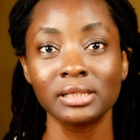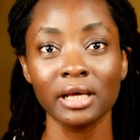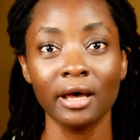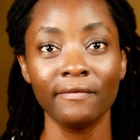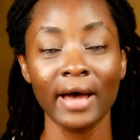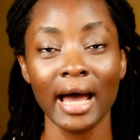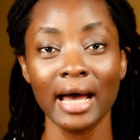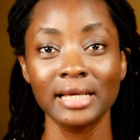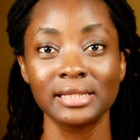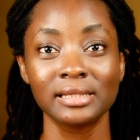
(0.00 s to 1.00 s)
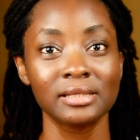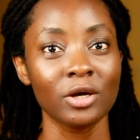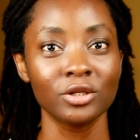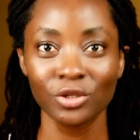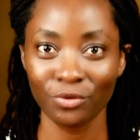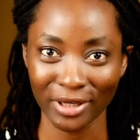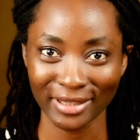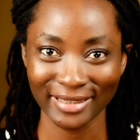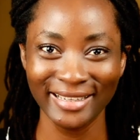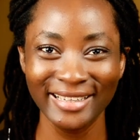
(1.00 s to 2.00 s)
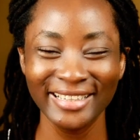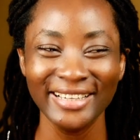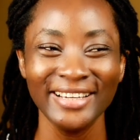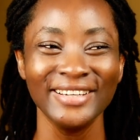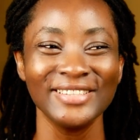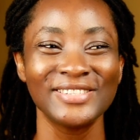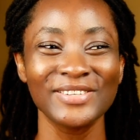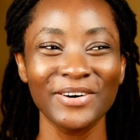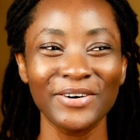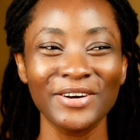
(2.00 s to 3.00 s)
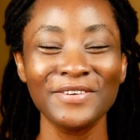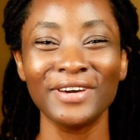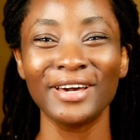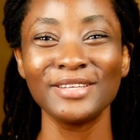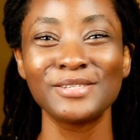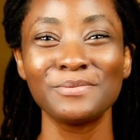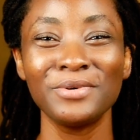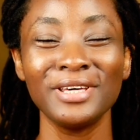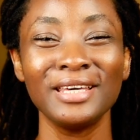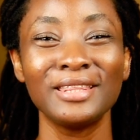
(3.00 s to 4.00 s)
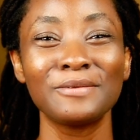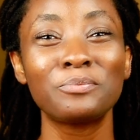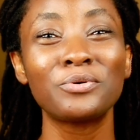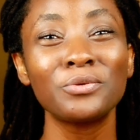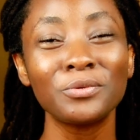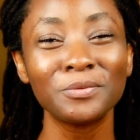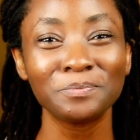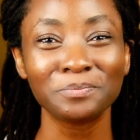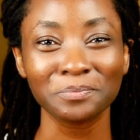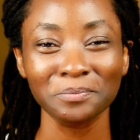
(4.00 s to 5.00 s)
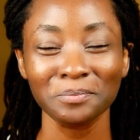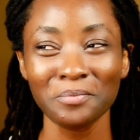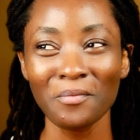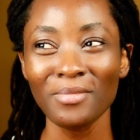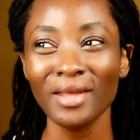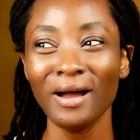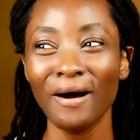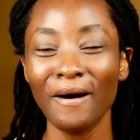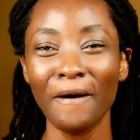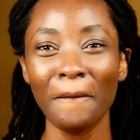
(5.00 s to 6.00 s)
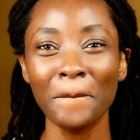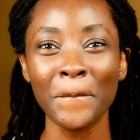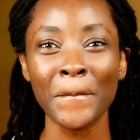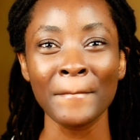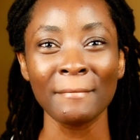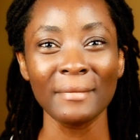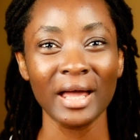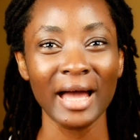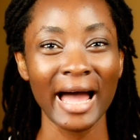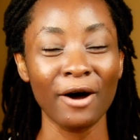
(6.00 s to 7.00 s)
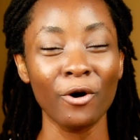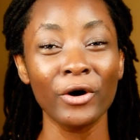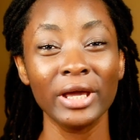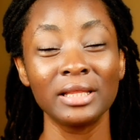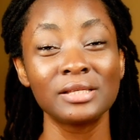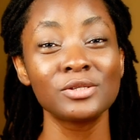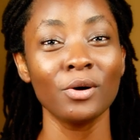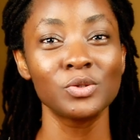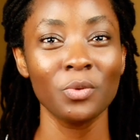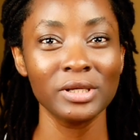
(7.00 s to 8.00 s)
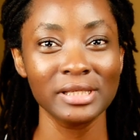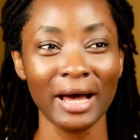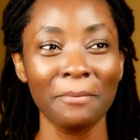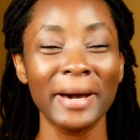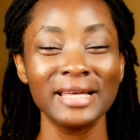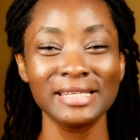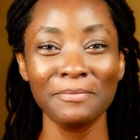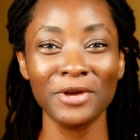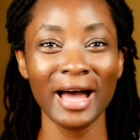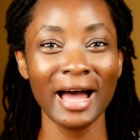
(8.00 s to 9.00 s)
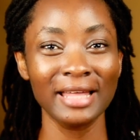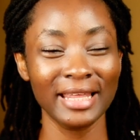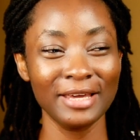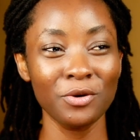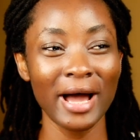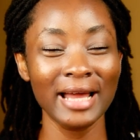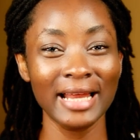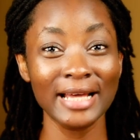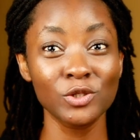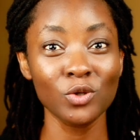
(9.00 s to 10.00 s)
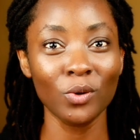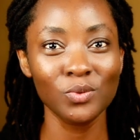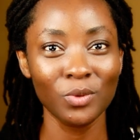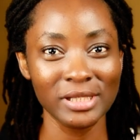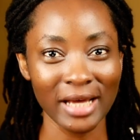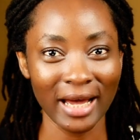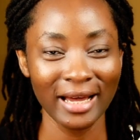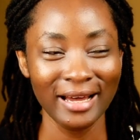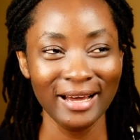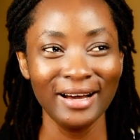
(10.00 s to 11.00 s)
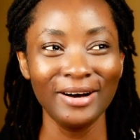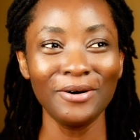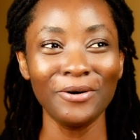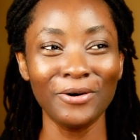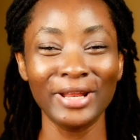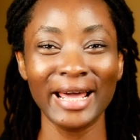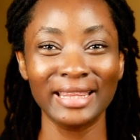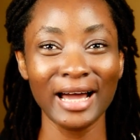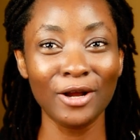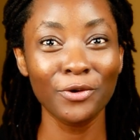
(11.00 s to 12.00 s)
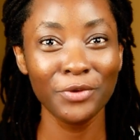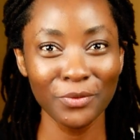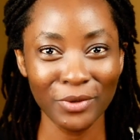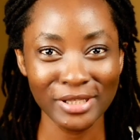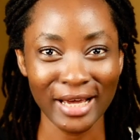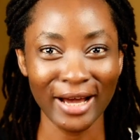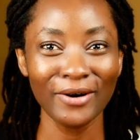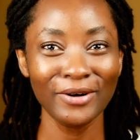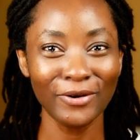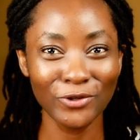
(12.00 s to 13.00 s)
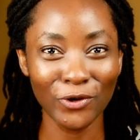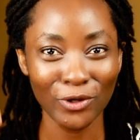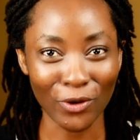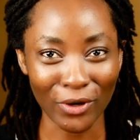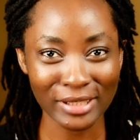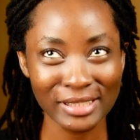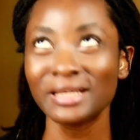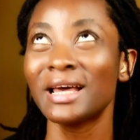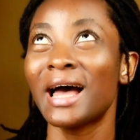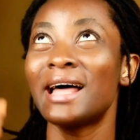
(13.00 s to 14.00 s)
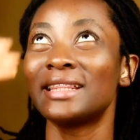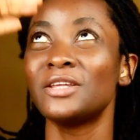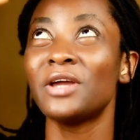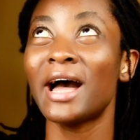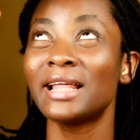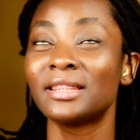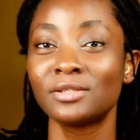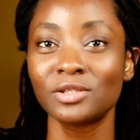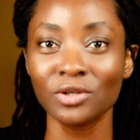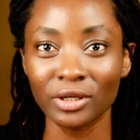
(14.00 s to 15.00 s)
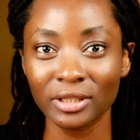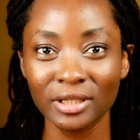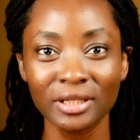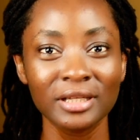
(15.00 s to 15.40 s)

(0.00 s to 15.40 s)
serve as sunscreen. So if you're going to be in the pool or in salt water, by the time you add that salt water or like that chlorine water on your locks, and then you add the sun,